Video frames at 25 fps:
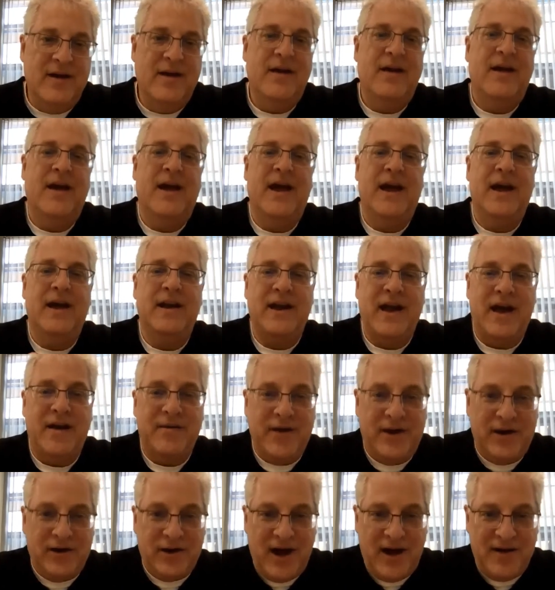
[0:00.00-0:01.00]
and have
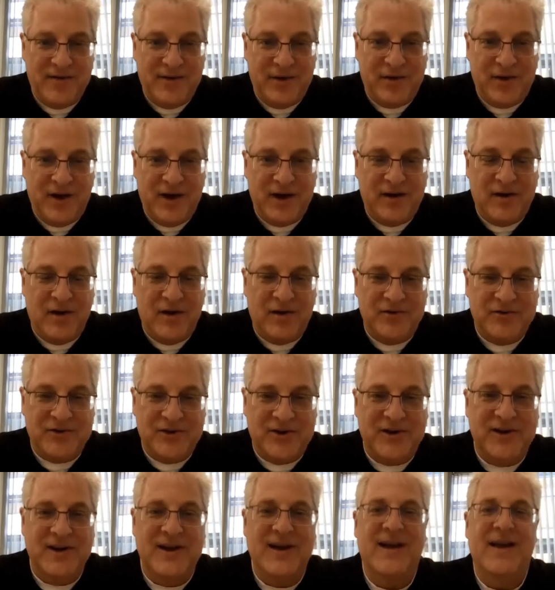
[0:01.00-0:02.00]
a great
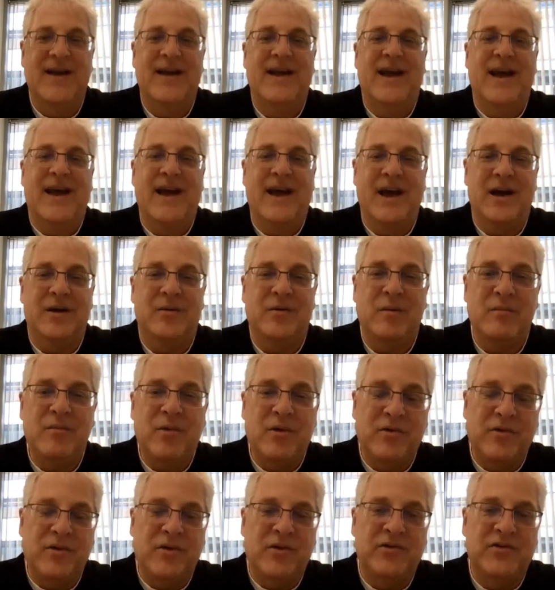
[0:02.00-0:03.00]
culture. And when both
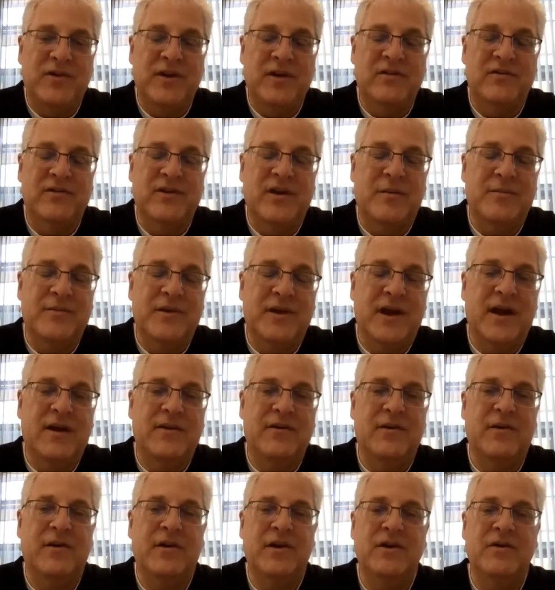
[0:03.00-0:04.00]
of those things come
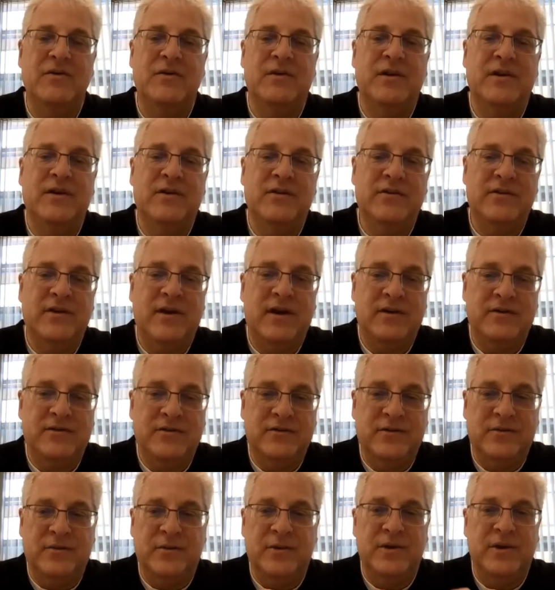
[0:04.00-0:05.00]
together, you can just
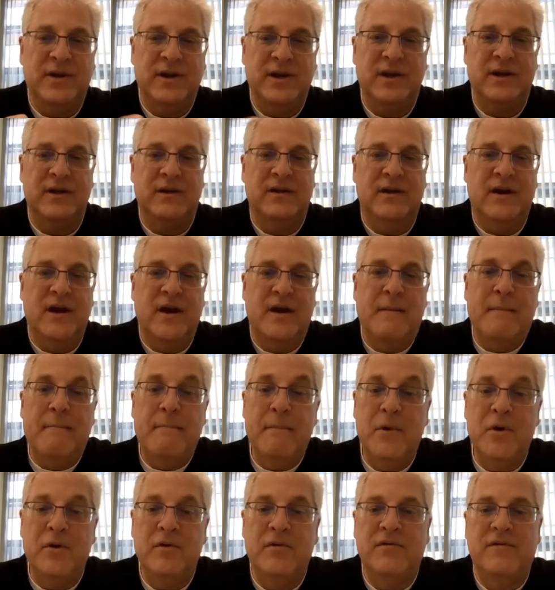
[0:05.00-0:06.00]
really
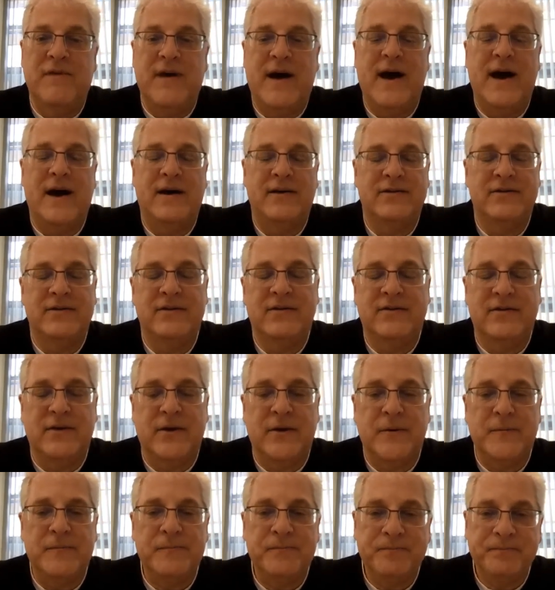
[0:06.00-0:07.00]
move fast.
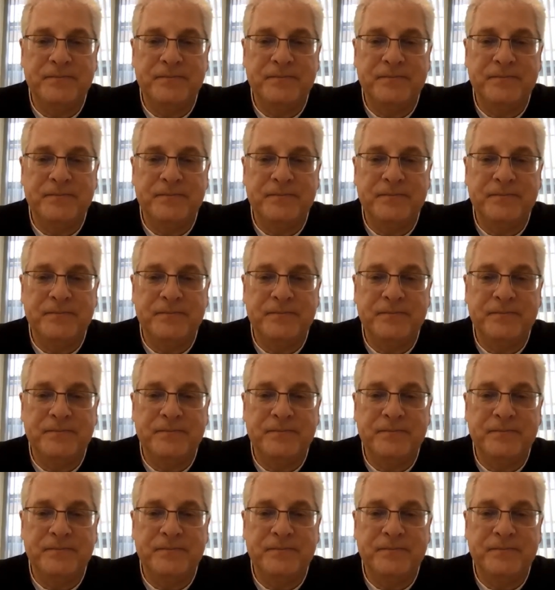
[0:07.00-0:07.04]
So